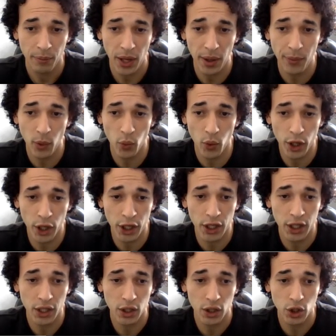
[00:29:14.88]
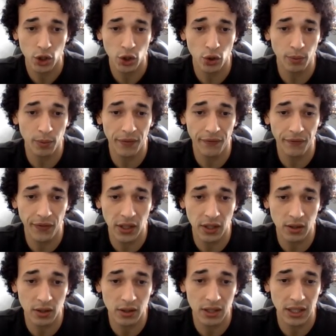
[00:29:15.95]
Paperwork should be
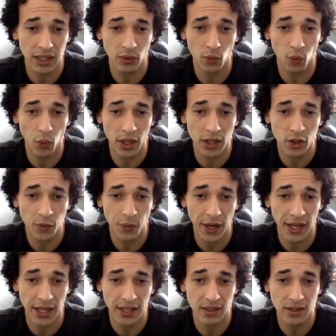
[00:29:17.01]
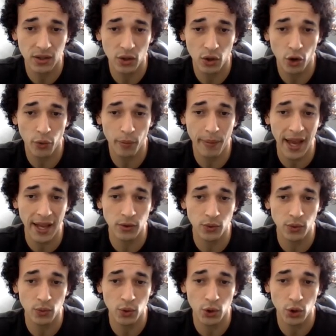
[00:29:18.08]
filled in one space, your
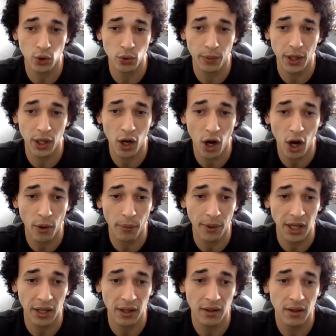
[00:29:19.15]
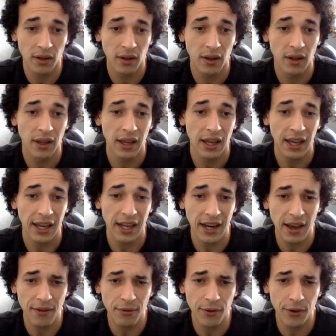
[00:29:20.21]
bedroom should be calming,
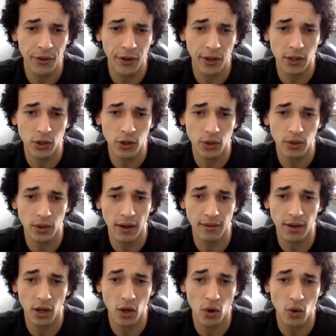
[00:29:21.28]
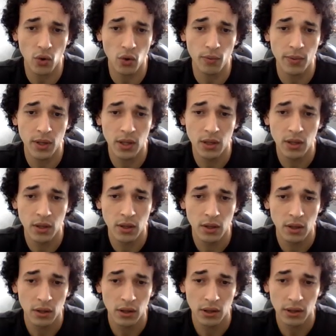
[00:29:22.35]
and everything should have a home
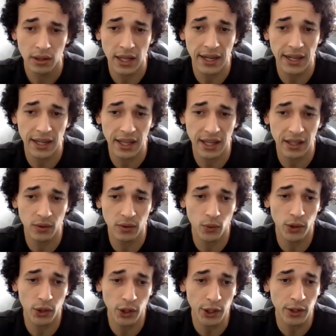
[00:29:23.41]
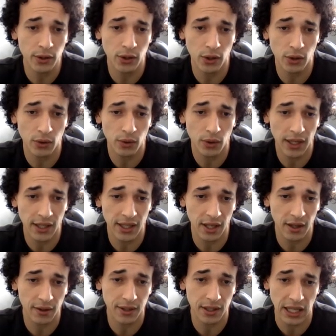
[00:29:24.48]
that it can return to at the
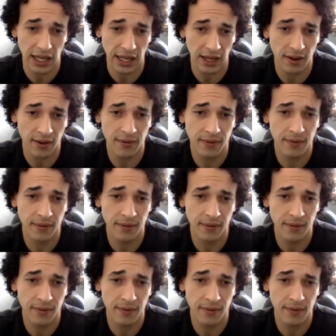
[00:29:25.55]
end of the day.